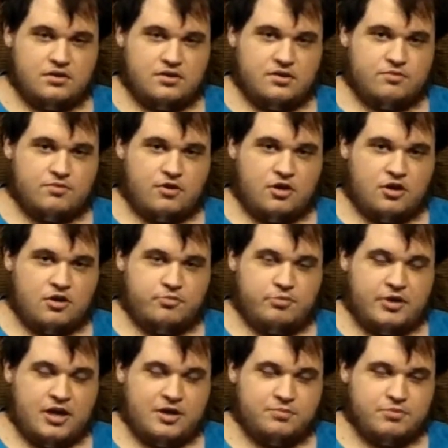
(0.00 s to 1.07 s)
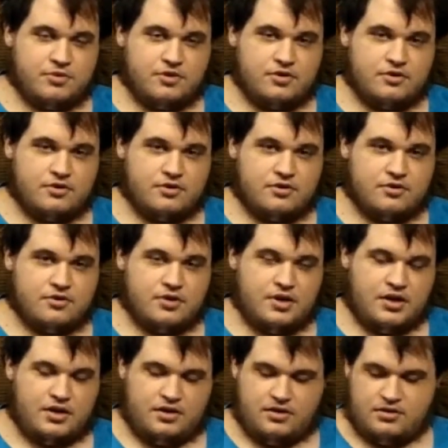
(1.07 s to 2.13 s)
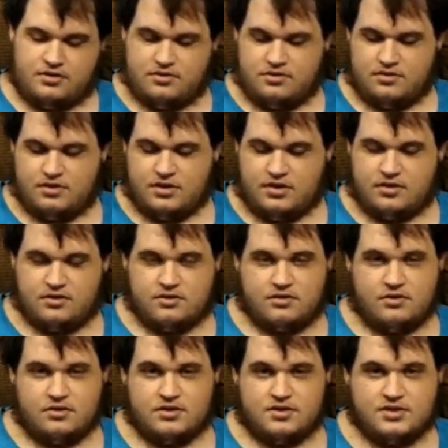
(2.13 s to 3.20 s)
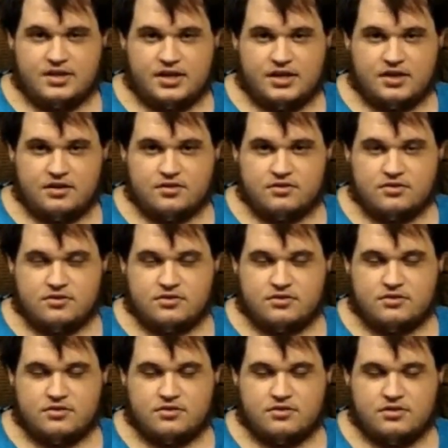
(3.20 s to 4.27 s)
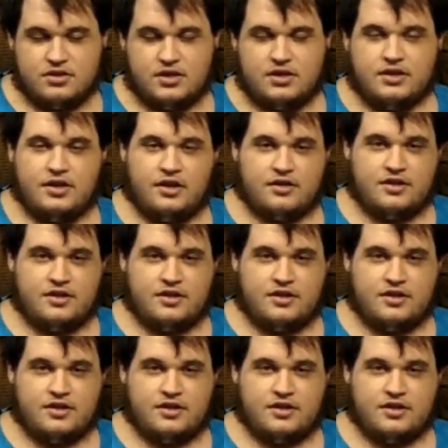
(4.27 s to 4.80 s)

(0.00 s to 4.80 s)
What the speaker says: the wallpaper, and like the settings, how